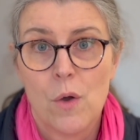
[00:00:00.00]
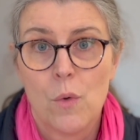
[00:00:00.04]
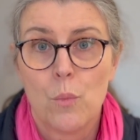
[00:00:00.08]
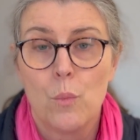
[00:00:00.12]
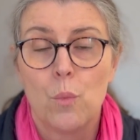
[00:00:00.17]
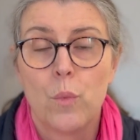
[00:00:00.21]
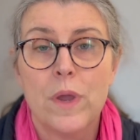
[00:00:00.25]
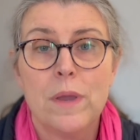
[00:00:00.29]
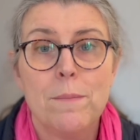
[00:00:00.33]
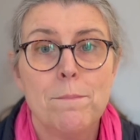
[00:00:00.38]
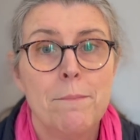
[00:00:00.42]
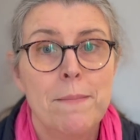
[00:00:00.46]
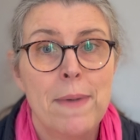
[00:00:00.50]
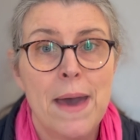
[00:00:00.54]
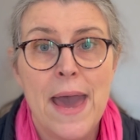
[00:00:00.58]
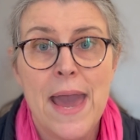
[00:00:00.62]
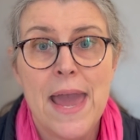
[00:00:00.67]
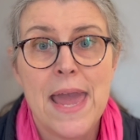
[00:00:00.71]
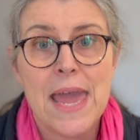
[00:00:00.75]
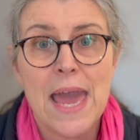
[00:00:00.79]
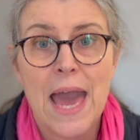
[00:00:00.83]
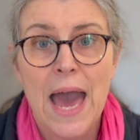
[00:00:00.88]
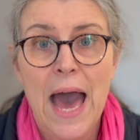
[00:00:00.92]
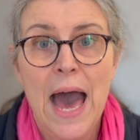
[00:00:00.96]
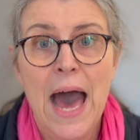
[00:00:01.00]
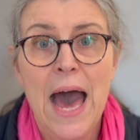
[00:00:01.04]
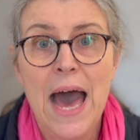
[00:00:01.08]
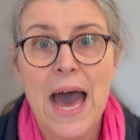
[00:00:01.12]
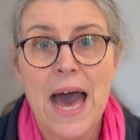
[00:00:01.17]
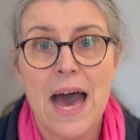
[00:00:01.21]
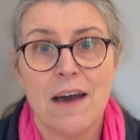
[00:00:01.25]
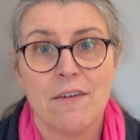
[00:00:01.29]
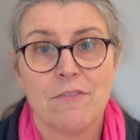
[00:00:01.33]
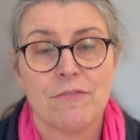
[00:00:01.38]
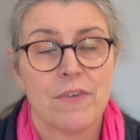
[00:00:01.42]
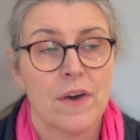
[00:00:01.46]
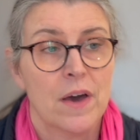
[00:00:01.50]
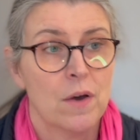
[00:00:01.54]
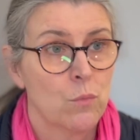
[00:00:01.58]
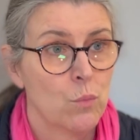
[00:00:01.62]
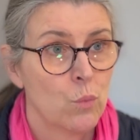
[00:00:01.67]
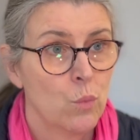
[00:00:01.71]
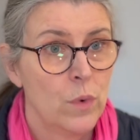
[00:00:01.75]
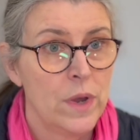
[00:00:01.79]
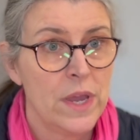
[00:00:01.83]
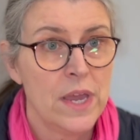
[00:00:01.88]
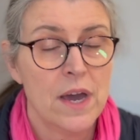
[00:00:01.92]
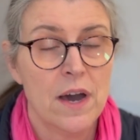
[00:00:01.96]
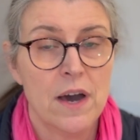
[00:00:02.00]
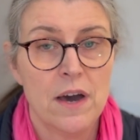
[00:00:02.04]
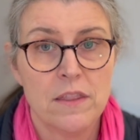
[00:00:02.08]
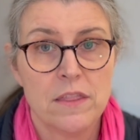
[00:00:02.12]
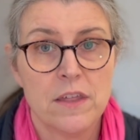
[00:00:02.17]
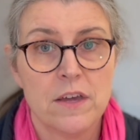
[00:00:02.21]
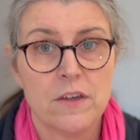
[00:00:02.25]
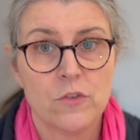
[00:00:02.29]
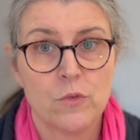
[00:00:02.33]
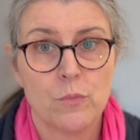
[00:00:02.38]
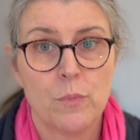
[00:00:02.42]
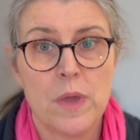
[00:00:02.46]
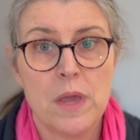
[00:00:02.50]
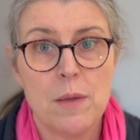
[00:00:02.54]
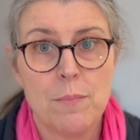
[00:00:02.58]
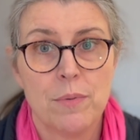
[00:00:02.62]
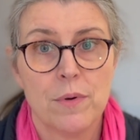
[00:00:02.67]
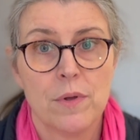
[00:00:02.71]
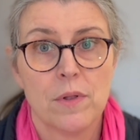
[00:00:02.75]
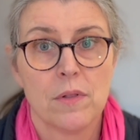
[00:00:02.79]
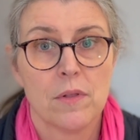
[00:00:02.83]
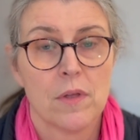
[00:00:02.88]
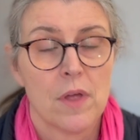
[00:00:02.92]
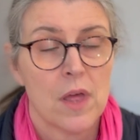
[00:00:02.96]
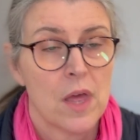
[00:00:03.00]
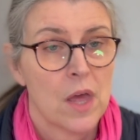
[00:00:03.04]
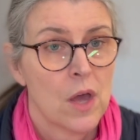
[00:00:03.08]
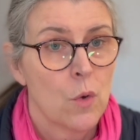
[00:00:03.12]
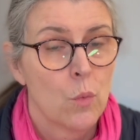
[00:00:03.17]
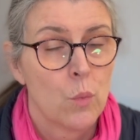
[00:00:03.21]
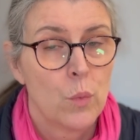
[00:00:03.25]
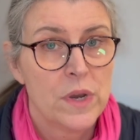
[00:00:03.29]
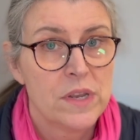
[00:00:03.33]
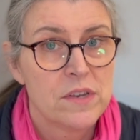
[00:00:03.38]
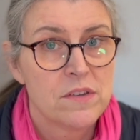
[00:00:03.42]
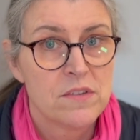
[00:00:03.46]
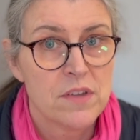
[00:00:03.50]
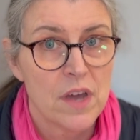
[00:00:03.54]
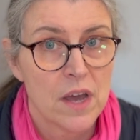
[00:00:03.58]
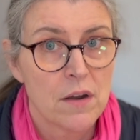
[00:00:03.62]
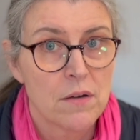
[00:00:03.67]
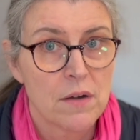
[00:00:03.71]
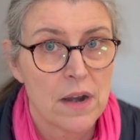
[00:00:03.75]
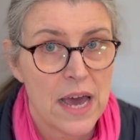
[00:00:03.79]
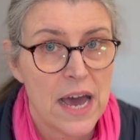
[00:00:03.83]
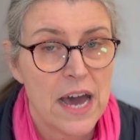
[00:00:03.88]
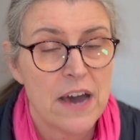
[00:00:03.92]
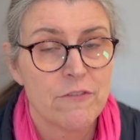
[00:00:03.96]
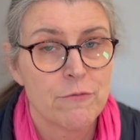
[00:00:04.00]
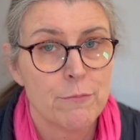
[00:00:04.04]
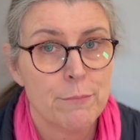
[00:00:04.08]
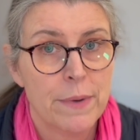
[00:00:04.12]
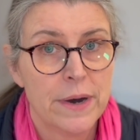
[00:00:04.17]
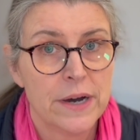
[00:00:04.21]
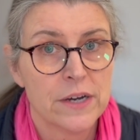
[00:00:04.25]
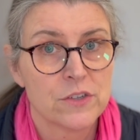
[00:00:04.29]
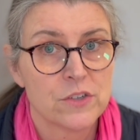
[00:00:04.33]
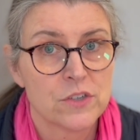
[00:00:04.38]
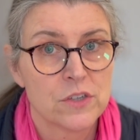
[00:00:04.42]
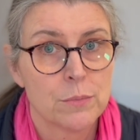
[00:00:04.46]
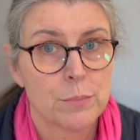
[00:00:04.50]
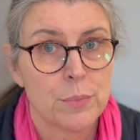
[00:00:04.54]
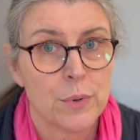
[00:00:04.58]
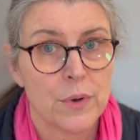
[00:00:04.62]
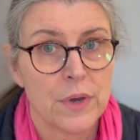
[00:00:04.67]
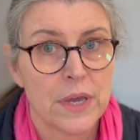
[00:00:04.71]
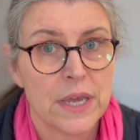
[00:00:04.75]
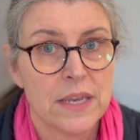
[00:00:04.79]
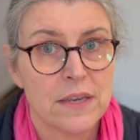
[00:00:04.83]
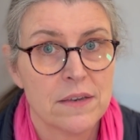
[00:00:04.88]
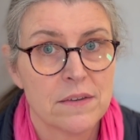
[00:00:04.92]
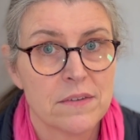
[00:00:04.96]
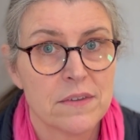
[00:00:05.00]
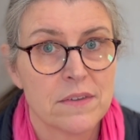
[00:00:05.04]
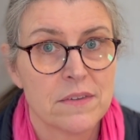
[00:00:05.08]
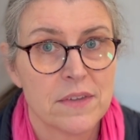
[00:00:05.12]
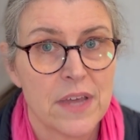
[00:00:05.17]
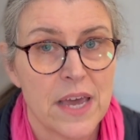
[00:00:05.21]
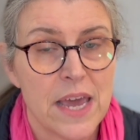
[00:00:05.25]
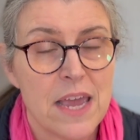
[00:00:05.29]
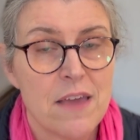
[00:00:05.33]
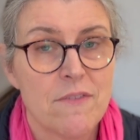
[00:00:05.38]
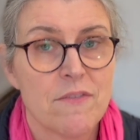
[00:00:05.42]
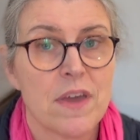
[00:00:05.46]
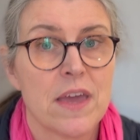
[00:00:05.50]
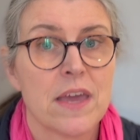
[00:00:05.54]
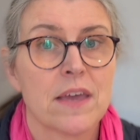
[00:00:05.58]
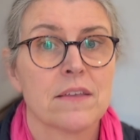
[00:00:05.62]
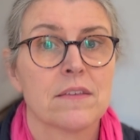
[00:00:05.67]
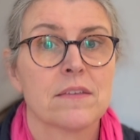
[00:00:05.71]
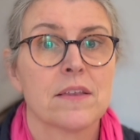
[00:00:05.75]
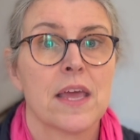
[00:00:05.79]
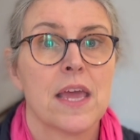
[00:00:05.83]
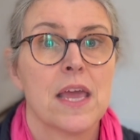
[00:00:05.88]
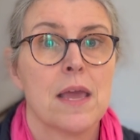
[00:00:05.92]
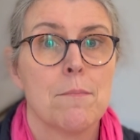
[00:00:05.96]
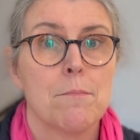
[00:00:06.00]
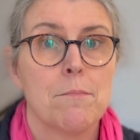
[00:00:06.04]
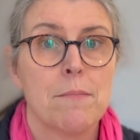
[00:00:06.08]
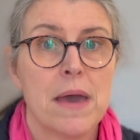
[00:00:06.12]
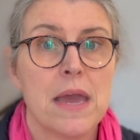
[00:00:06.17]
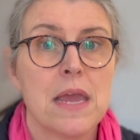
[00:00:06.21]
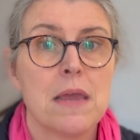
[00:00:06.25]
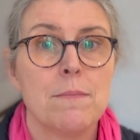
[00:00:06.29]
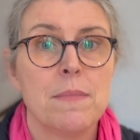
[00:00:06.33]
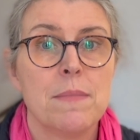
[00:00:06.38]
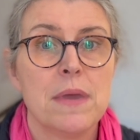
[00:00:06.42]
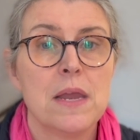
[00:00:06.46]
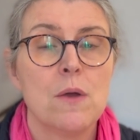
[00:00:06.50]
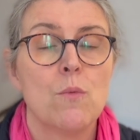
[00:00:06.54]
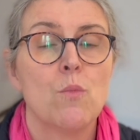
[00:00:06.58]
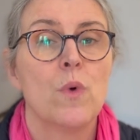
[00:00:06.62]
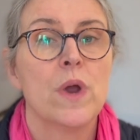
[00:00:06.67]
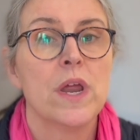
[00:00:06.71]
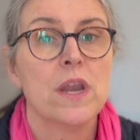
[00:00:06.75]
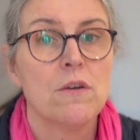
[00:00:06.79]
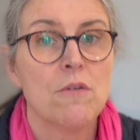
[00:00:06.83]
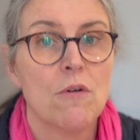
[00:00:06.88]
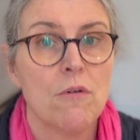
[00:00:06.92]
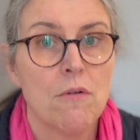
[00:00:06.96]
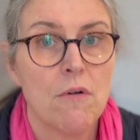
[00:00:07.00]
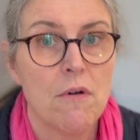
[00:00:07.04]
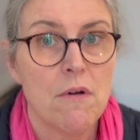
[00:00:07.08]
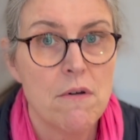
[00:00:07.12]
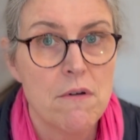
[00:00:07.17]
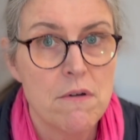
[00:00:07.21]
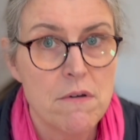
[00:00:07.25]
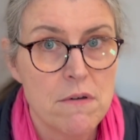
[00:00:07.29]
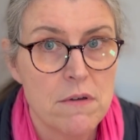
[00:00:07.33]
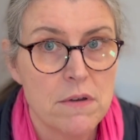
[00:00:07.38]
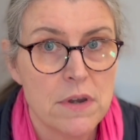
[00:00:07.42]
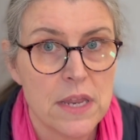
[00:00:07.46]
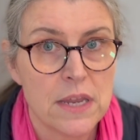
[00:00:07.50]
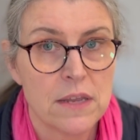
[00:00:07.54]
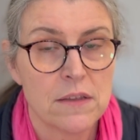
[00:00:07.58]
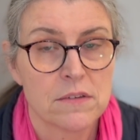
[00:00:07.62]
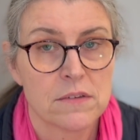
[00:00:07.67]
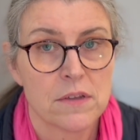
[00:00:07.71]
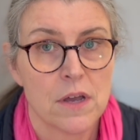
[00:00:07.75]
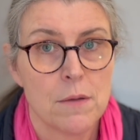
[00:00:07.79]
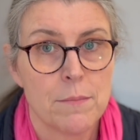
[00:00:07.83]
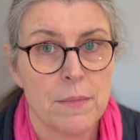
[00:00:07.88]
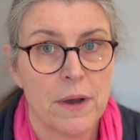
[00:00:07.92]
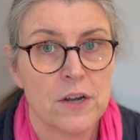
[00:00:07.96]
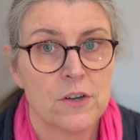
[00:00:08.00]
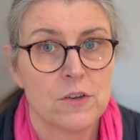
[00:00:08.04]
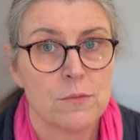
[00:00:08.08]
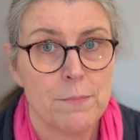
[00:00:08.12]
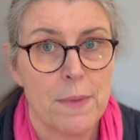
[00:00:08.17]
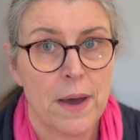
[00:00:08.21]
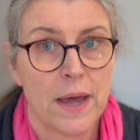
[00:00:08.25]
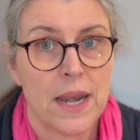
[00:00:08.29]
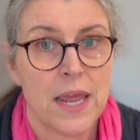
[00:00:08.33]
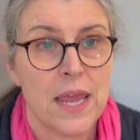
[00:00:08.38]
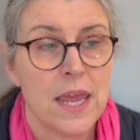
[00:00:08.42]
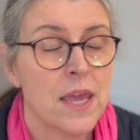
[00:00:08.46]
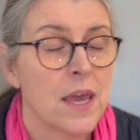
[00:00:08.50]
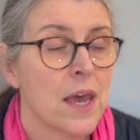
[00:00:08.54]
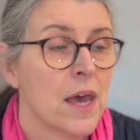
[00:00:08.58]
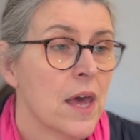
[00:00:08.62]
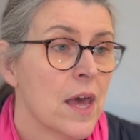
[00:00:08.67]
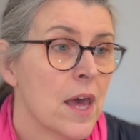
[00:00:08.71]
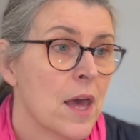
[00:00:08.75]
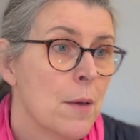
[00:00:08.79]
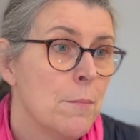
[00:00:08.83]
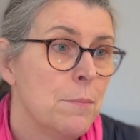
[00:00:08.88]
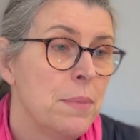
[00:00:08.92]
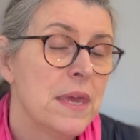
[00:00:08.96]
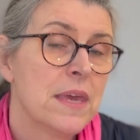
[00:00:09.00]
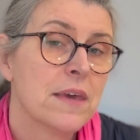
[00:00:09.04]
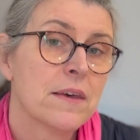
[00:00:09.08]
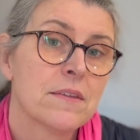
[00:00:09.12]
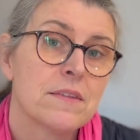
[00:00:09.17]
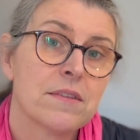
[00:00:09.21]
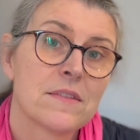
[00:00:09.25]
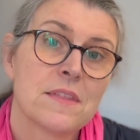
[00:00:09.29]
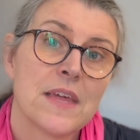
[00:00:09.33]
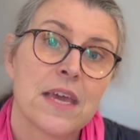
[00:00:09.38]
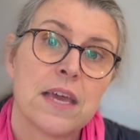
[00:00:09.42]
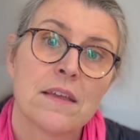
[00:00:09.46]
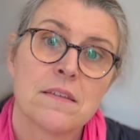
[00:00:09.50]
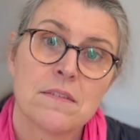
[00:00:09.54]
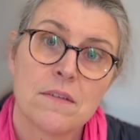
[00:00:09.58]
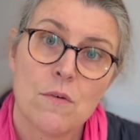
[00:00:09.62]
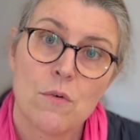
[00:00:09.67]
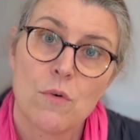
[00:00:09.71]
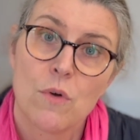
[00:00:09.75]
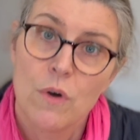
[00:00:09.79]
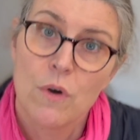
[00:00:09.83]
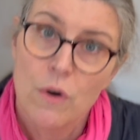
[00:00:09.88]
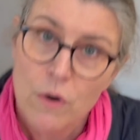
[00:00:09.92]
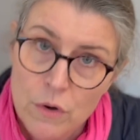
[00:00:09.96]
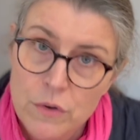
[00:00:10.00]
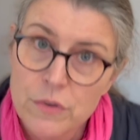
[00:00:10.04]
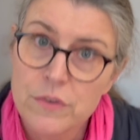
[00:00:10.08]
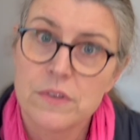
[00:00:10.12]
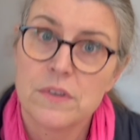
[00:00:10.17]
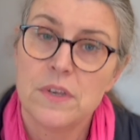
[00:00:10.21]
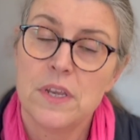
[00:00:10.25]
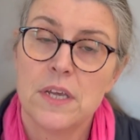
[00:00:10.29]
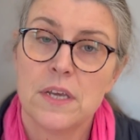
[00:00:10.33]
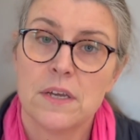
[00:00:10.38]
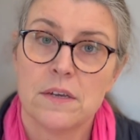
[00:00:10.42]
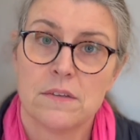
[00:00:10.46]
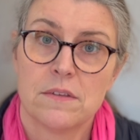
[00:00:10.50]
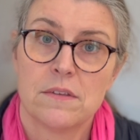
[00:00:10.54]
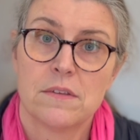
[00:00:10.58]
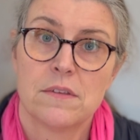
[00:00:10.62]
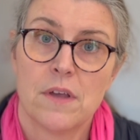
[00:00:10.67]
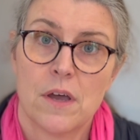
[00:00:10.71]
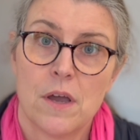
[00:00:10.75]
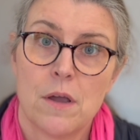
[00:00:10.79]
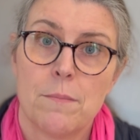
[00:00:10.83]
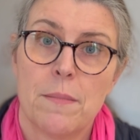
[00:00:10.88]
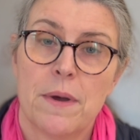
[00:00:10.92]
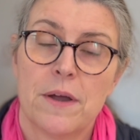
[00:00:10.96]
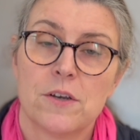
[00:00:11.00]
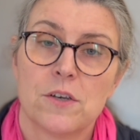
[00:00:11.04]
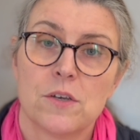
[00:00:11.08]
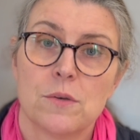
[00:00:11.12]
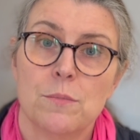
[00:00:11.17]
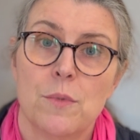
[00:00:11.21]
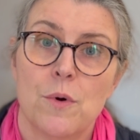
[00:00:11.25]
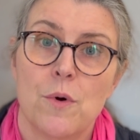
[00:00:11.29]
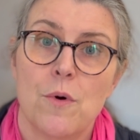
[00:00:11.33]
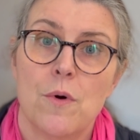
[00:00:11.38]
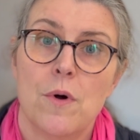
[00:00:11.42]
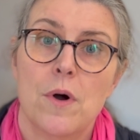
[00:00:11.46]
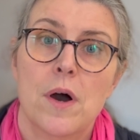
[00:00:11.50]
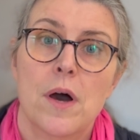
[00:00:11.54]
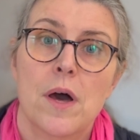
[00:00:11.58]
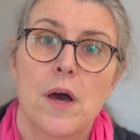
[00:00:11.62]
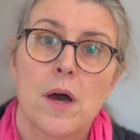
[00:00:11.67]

We may have, and we are those people, we don't have much to put into savings. It may mean we're not earning so much money because things are costing us so much more.